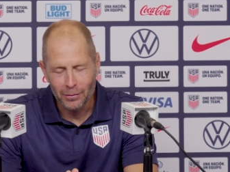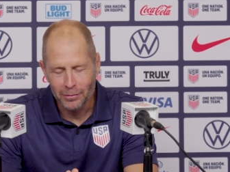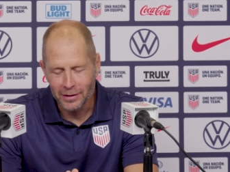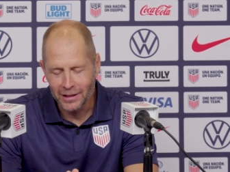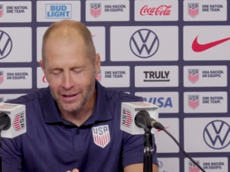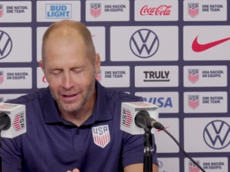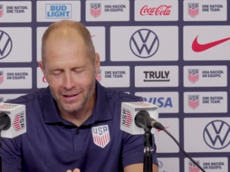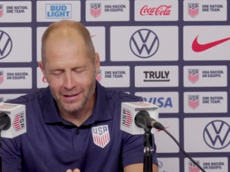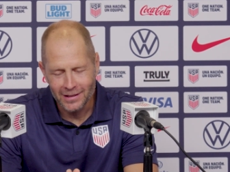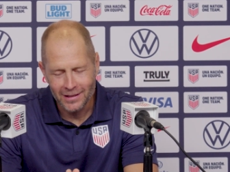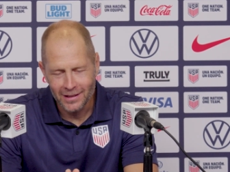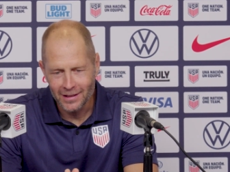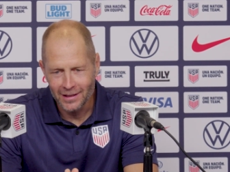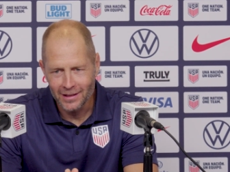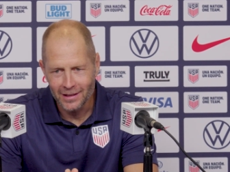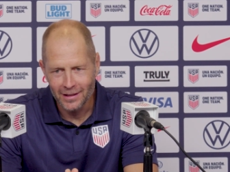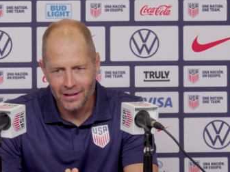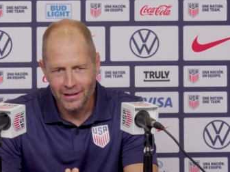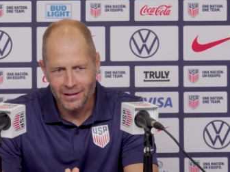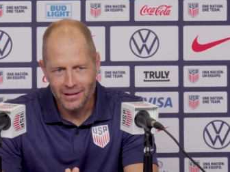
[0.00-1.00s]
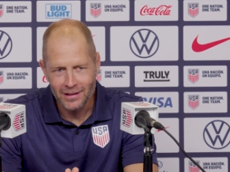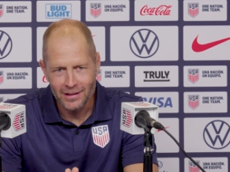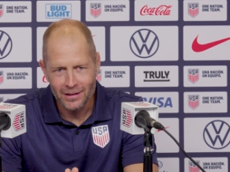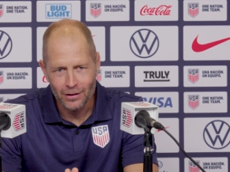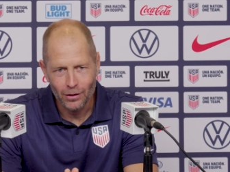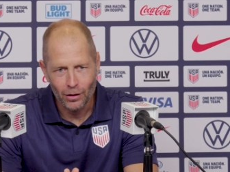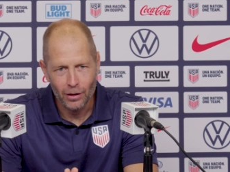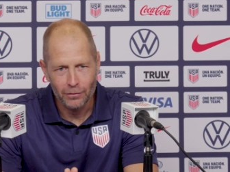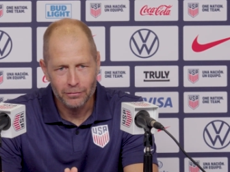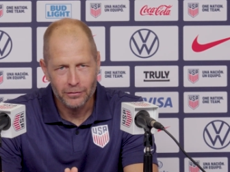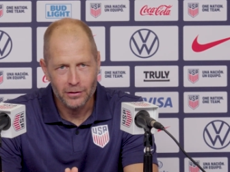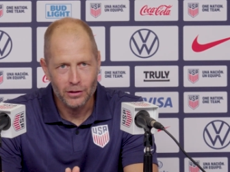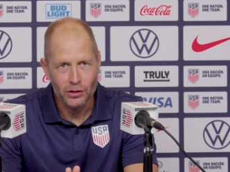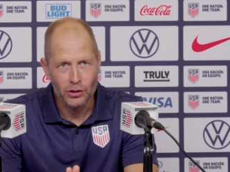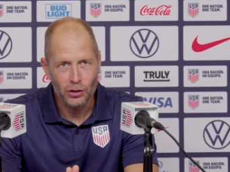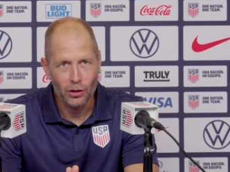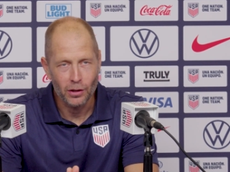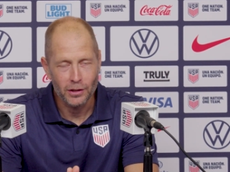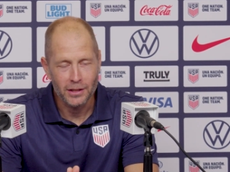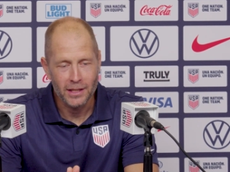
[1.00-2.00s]
I mean, it's it, it's off the
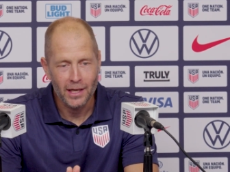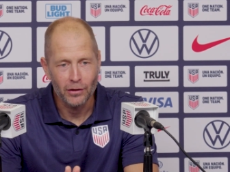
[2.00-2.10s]
charts